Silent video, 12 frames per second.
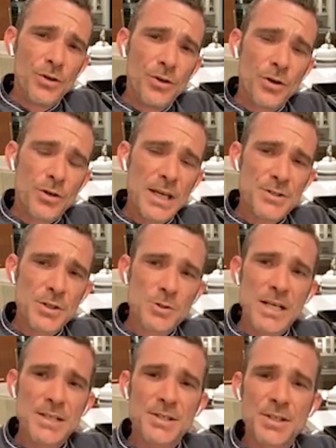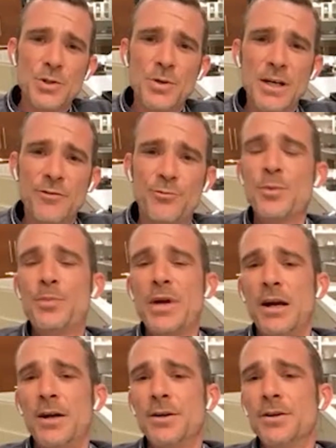Okay, so Jason, you have
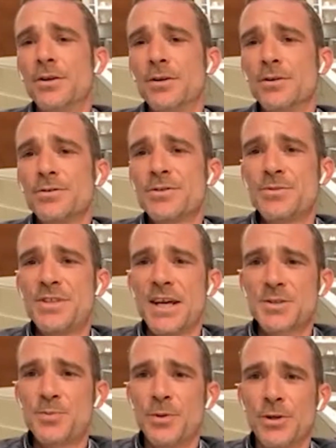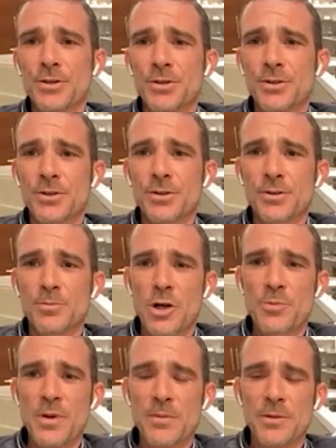prepared some textbook
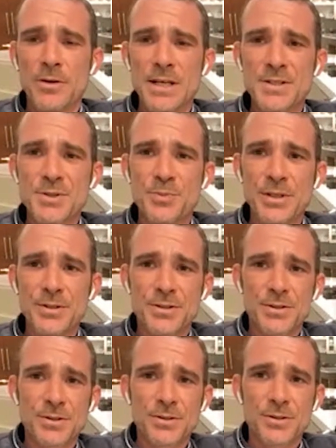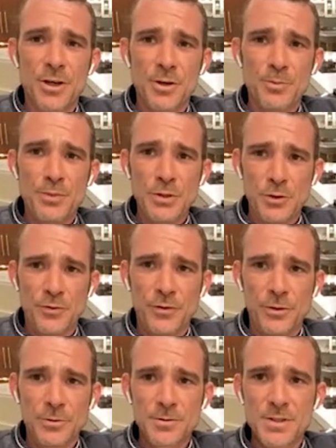Mark Bittman recipes on a
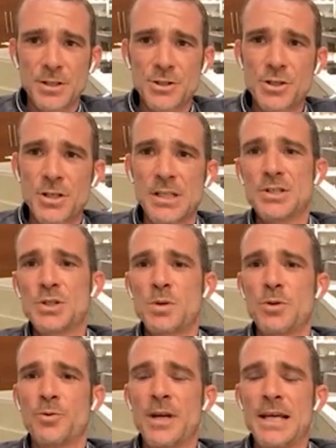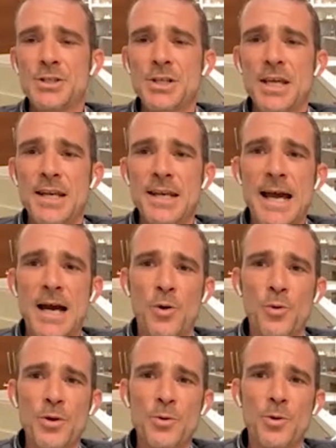beautiful signature kitchen suite range. And now
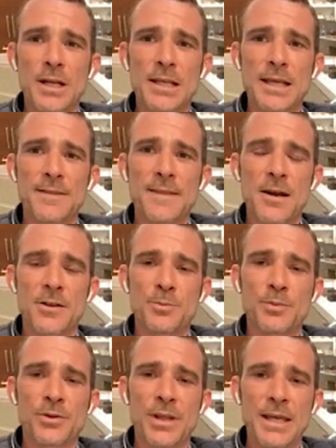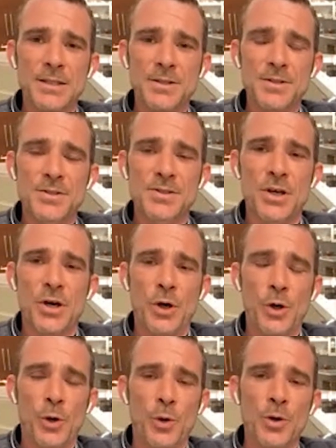we want to get that on the plate
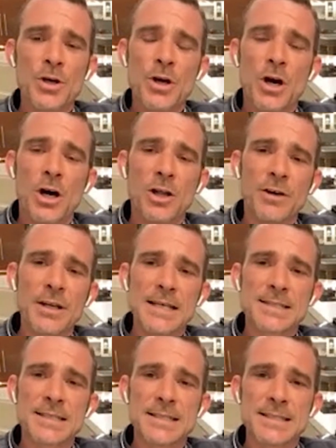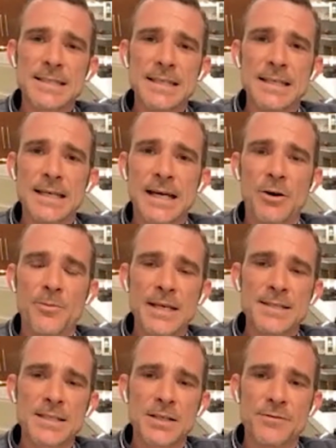so all of our guests can see how
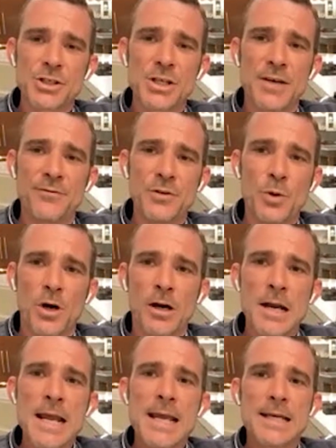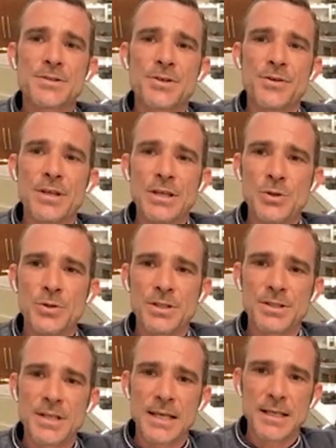amazing of a chef you are and so that you
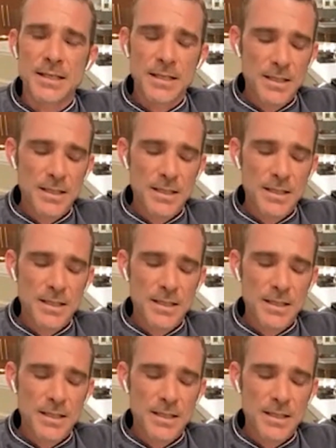can take